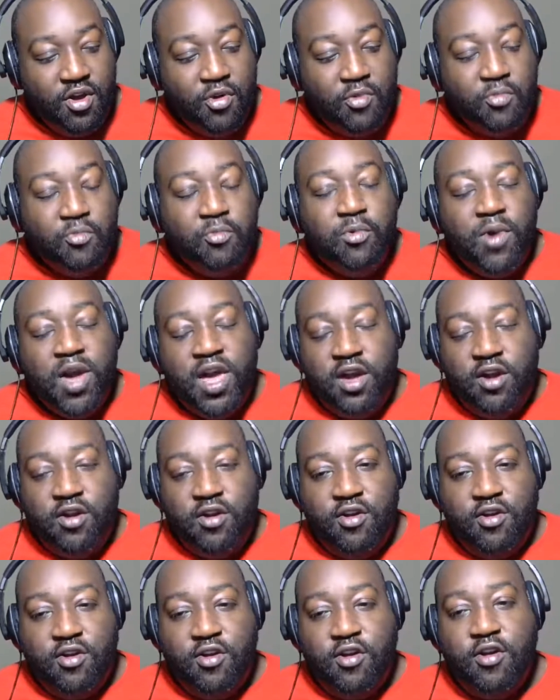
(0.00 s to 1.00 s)

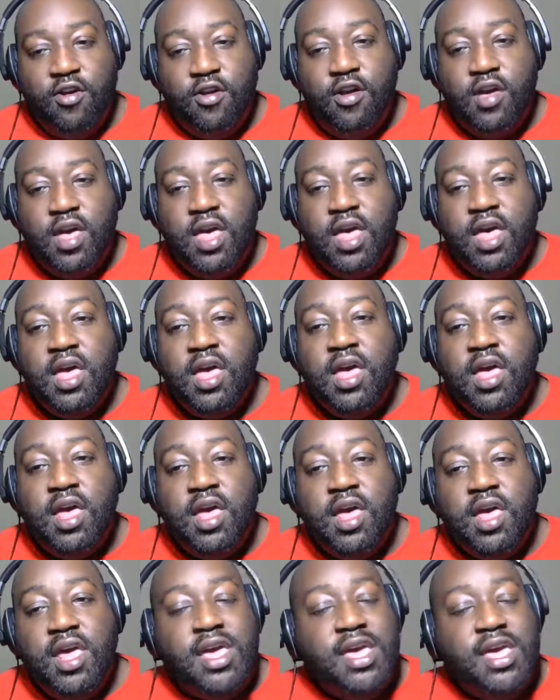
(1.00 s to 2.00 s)
where
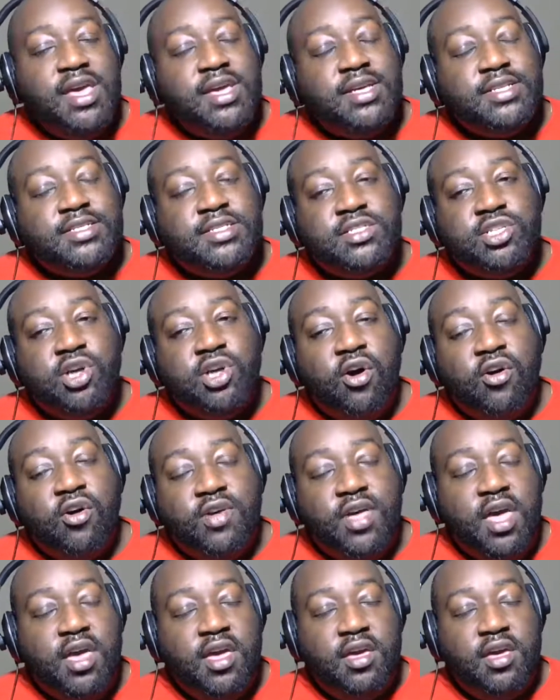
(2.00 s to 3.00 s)
he is
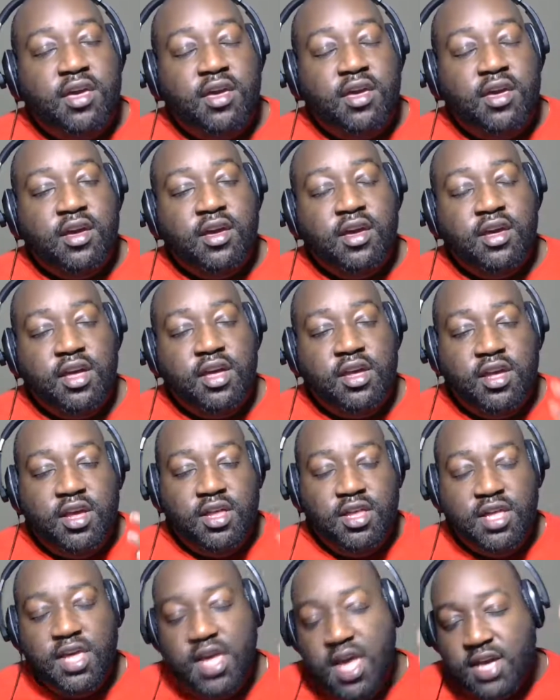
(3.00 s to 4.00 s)
talking,
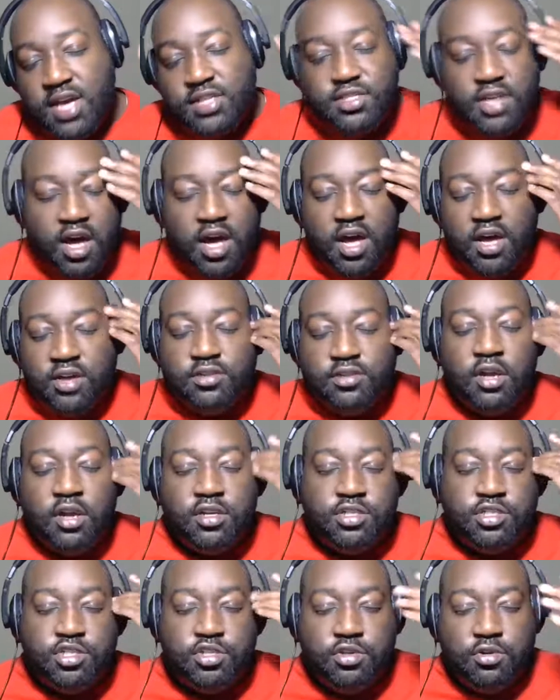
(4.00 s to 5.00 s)
and he has
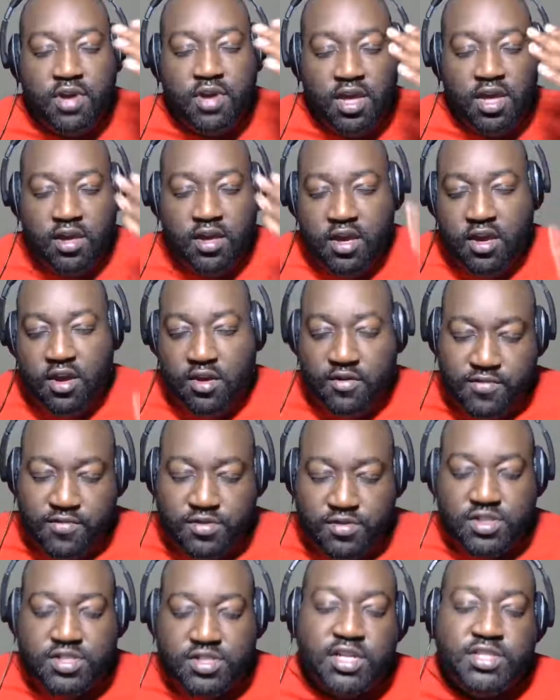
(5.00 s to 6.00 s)
Joy
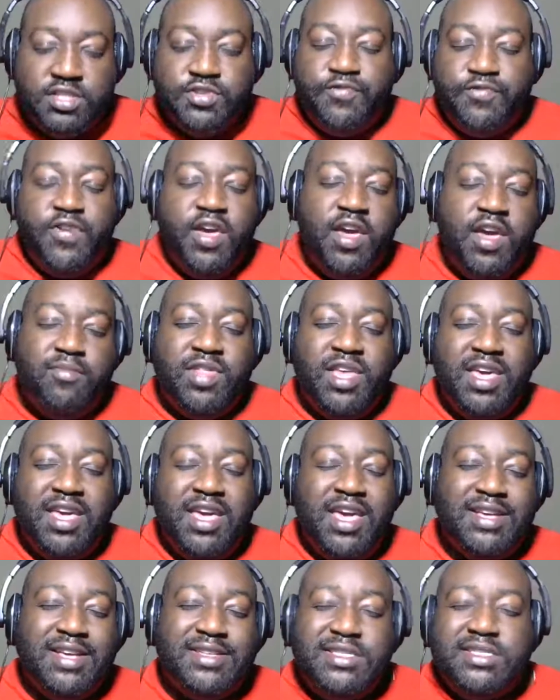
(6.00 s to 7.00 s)
from the Dungeon
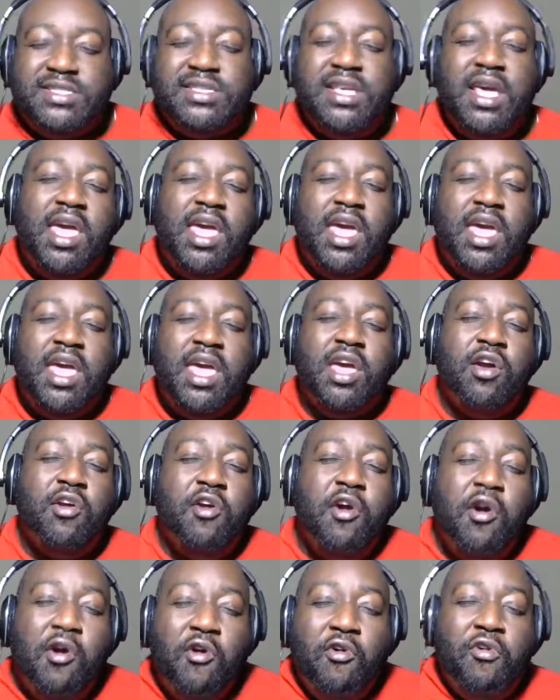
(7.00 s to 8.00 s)
Family is singing
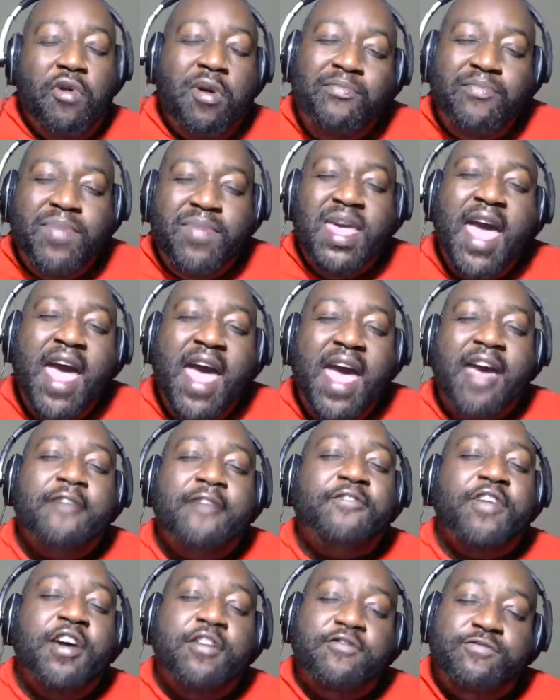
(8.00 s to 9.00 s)
on
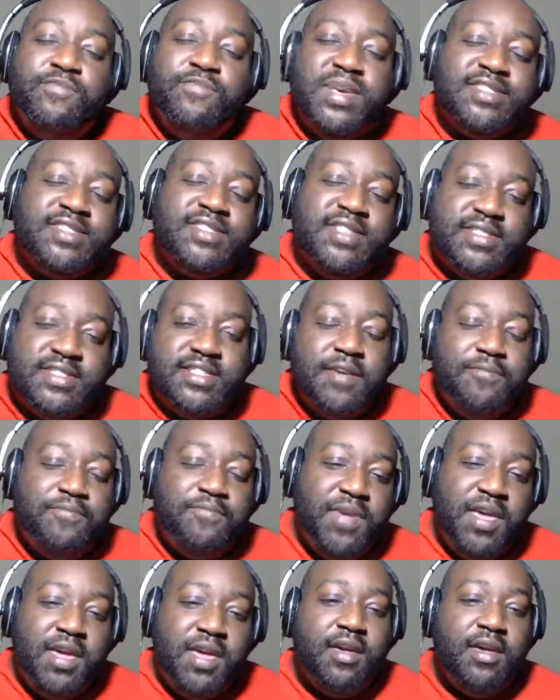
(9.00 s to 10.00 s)
behalf of
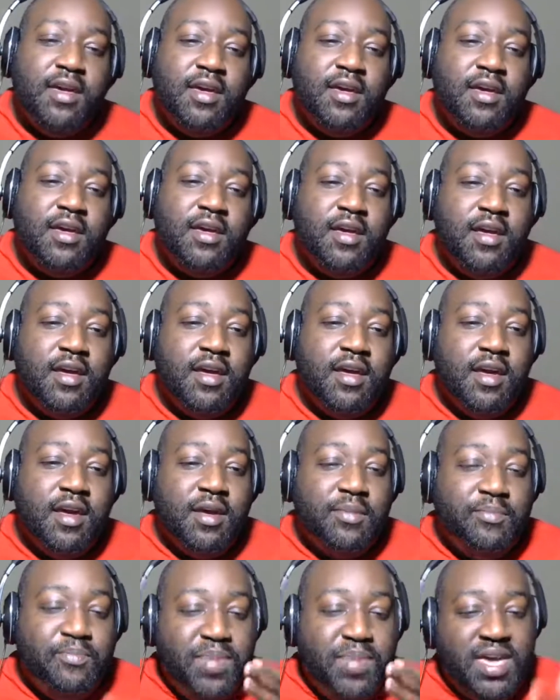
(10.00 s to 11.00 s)
Mississippi
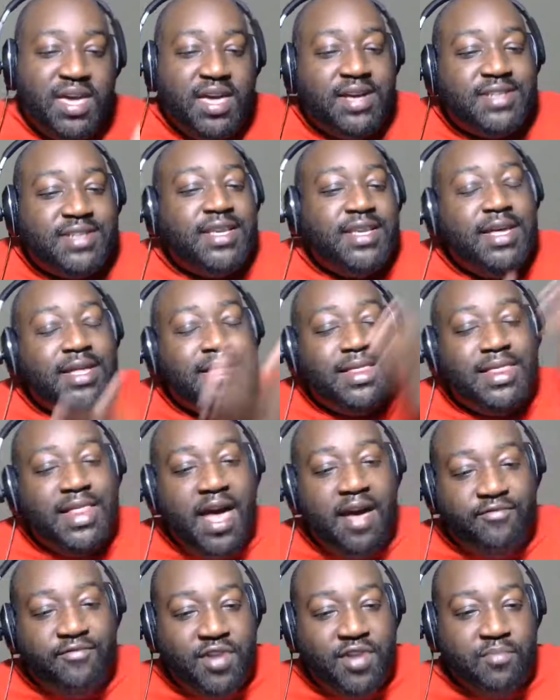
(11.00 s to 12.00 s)
because he
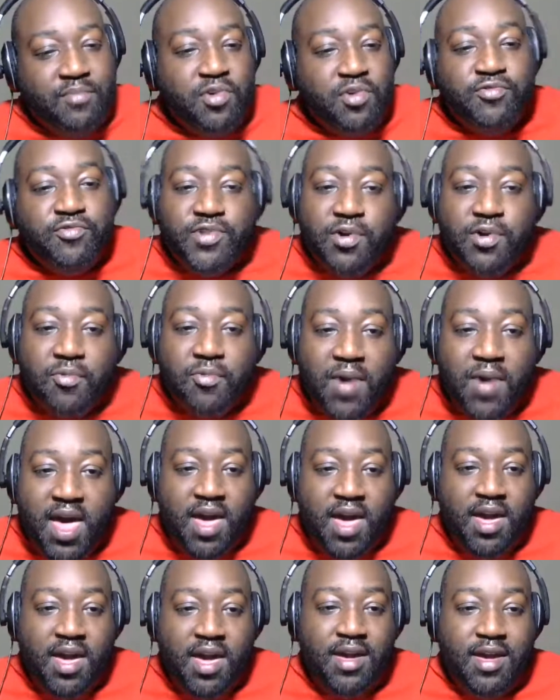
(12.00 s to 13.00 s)
left and moved
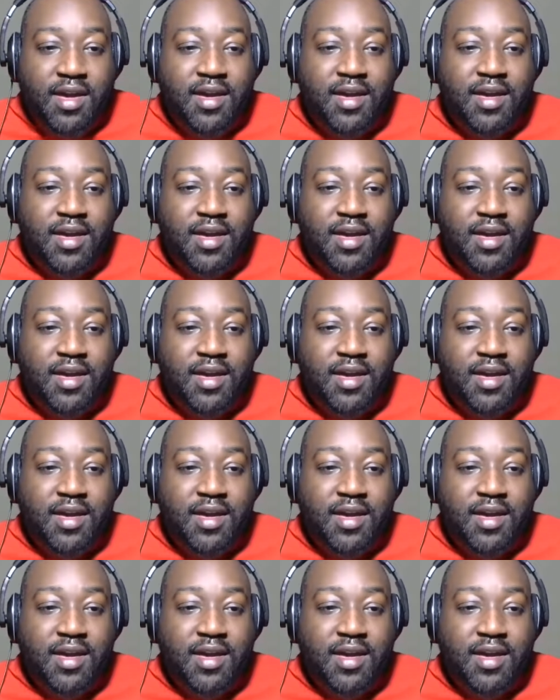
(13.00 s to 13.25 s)
away,